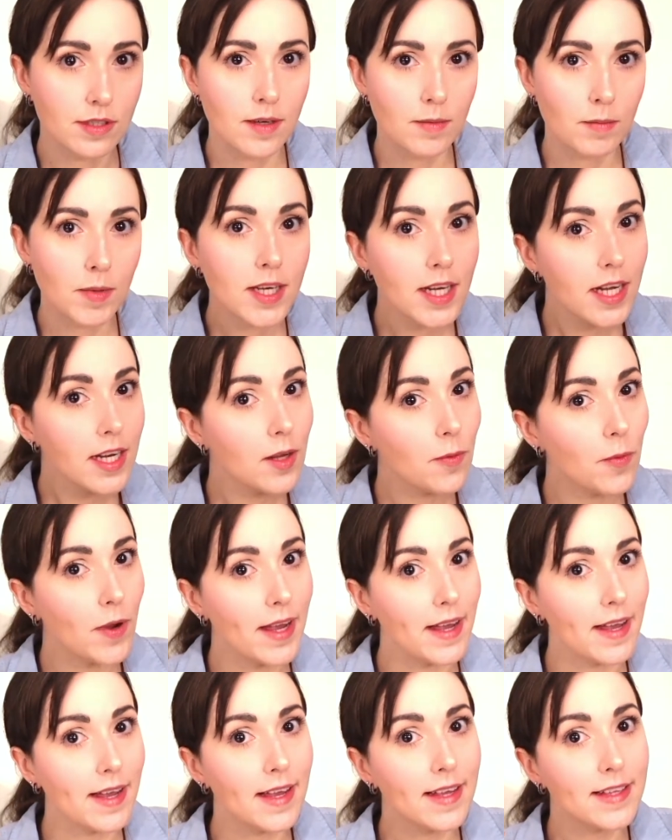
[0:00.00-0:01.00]
But
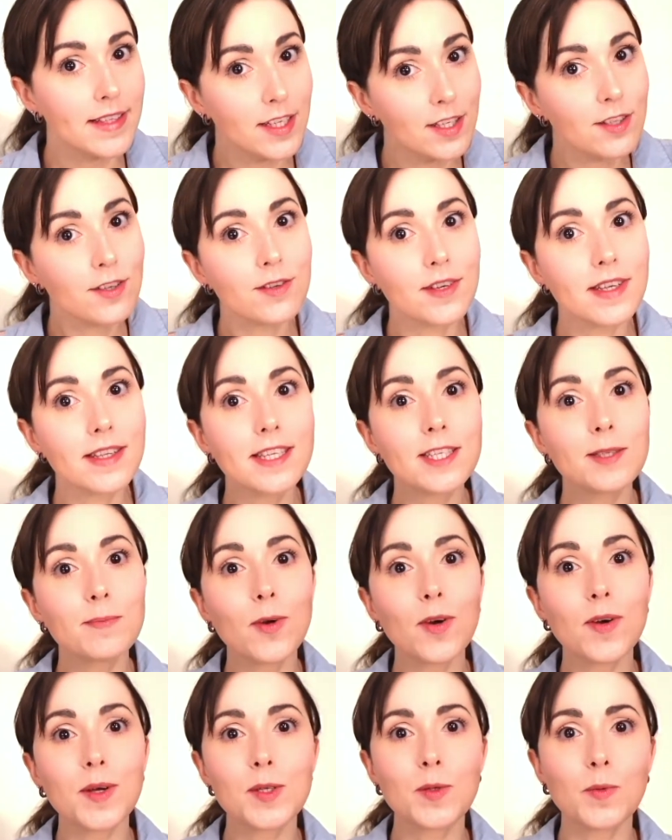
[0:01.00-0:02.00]
anyway, did you read this
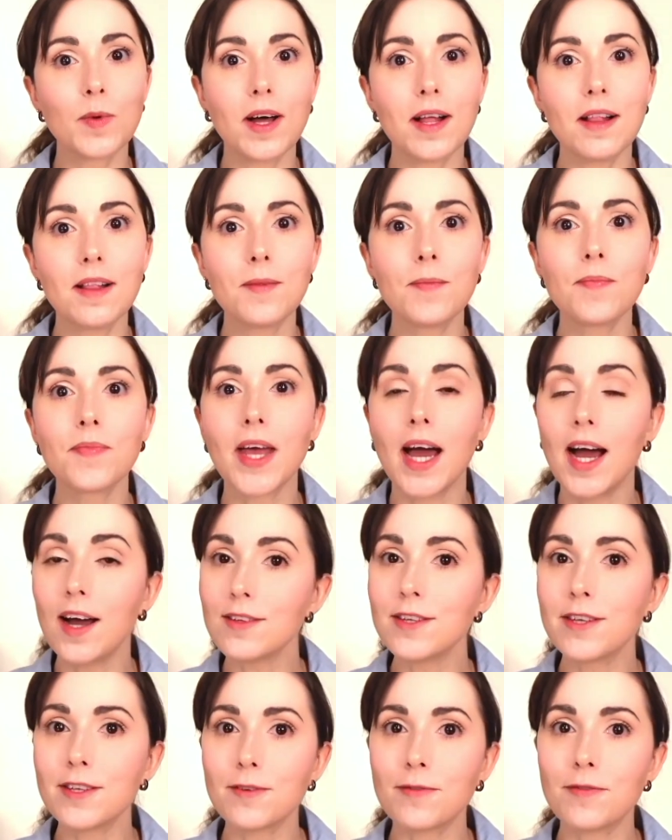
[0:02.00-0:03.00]
book as well? How
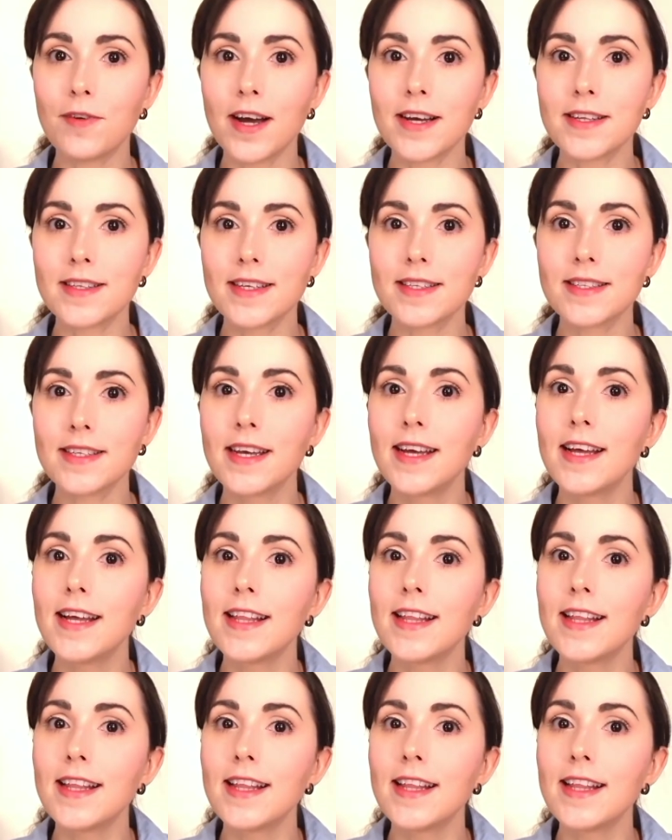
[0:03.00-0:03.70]
did you find it?